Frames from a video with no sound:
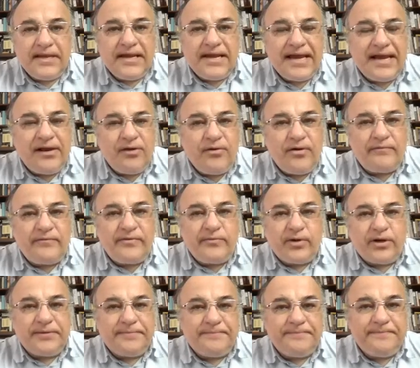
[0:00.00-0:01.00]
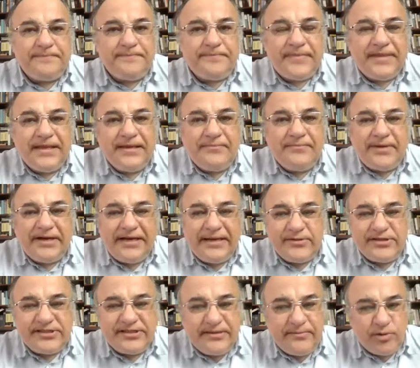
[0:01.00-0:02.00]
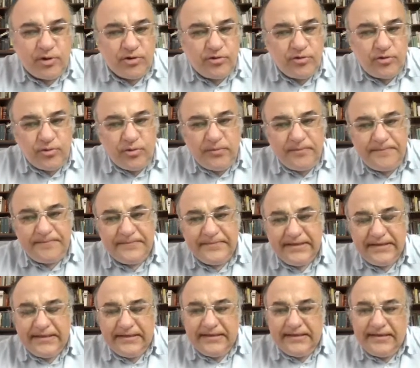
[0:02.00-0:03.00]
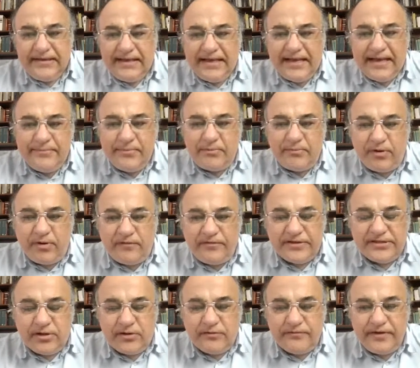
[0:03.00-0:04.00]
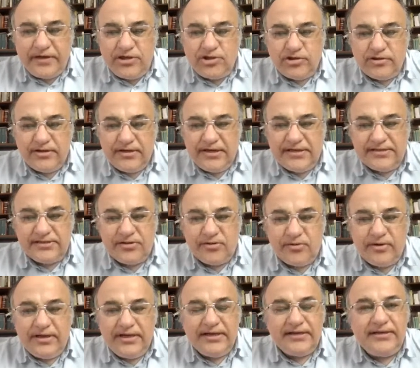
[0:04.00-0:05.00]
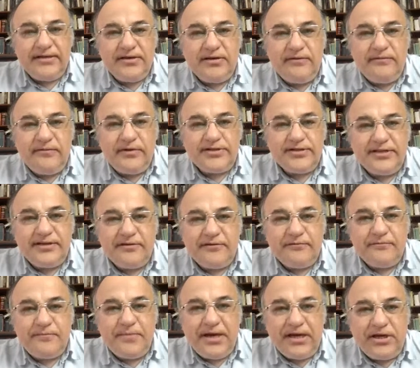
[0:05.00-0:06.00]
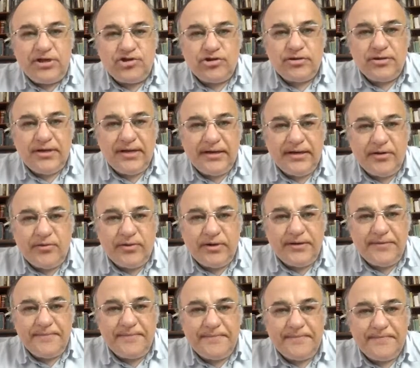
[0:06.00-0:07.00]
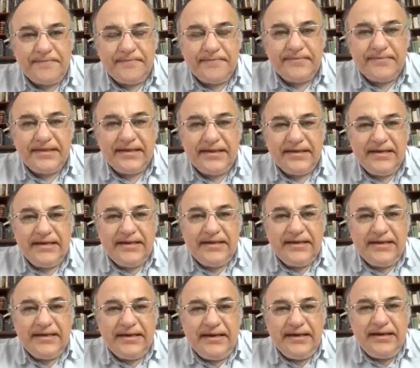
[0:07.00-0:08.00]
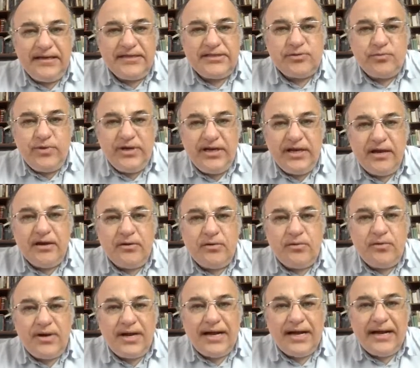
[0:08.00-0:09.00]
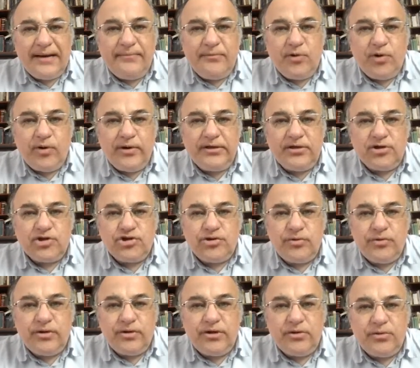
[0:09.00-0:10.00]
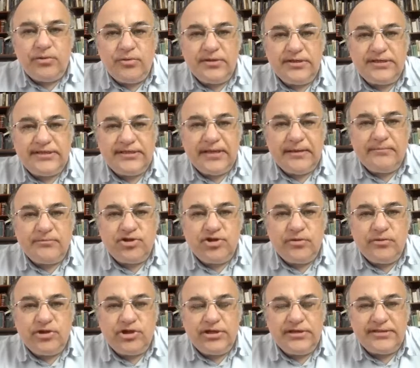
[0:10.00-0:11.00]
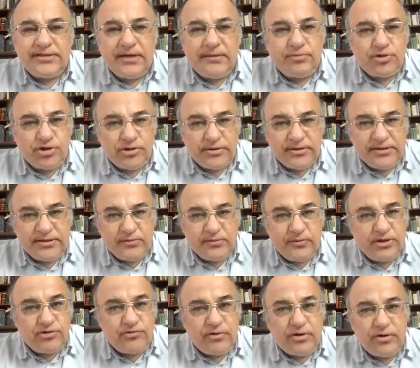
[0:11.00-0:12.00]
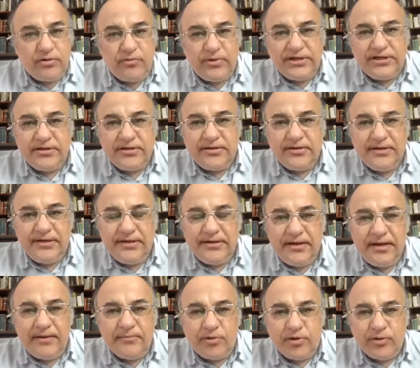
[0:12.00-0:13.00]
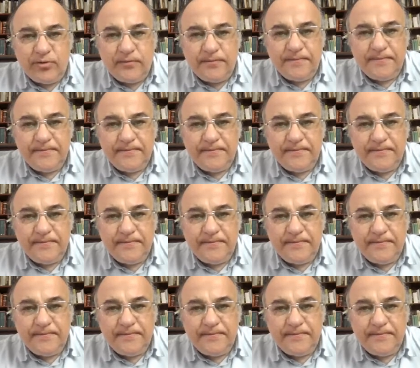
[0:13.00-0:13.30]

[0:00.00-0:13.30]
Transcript: Hello everyone, my name is Tibor Grul. I am a professor of ancient history at the University of Pécs, Hungary. In this video, I am going to show you some Jewish inscriptions which were written in Hebrew.